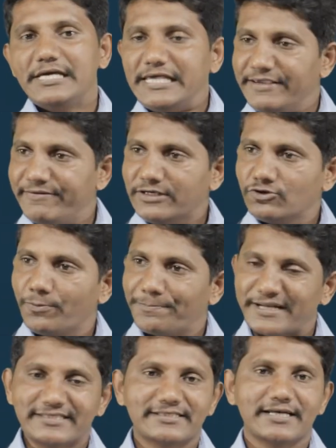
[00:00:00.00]
He went to
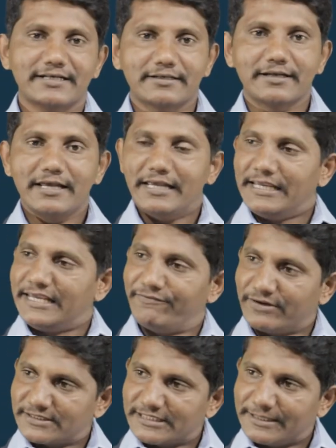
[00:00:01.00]
prison. He
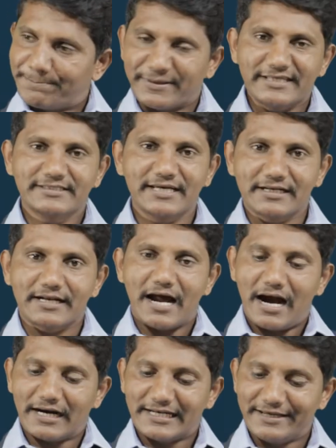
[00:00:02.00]
was in prison
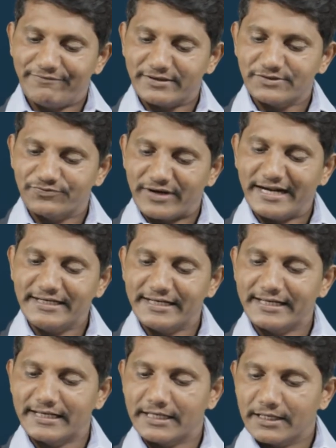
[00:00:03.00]
and he was
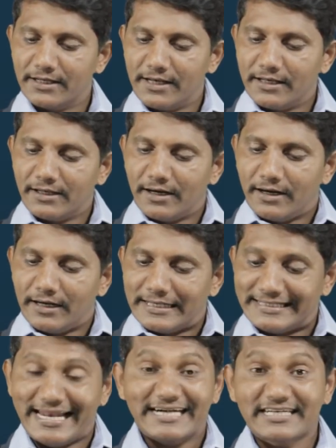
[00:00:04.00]
writing
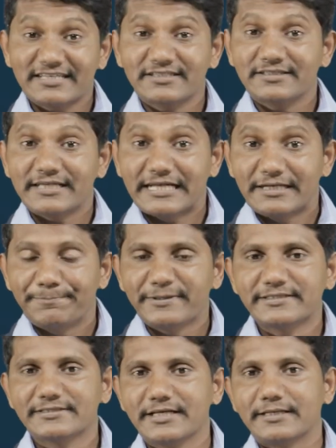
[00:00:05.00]
letters in
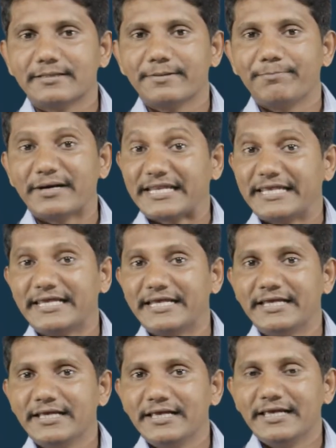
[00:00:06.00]
prison. But
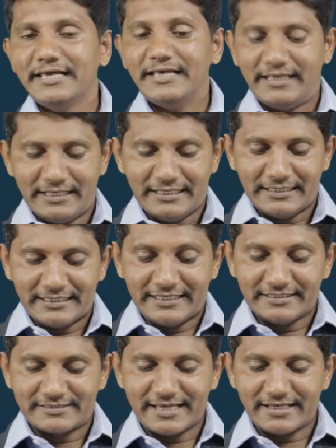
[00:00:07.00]
he,
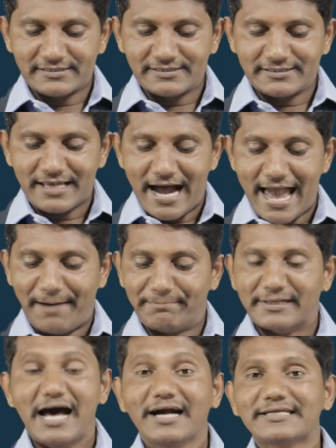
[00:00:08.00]
he says, I
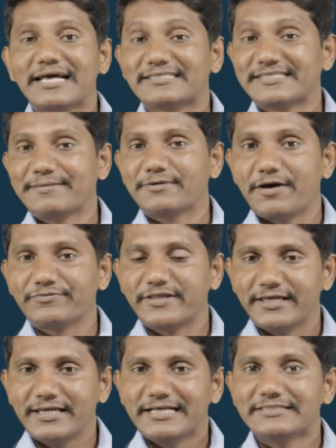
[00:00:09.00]
am not ashamed of
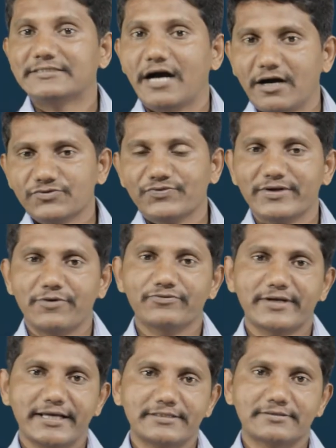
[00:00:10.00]
the gospel
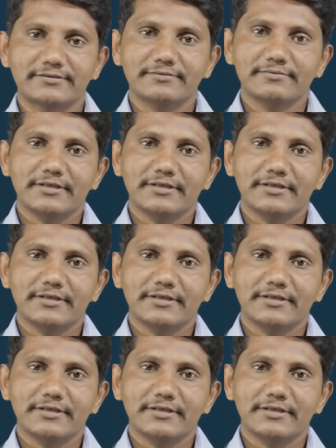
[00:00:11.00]
of Christ.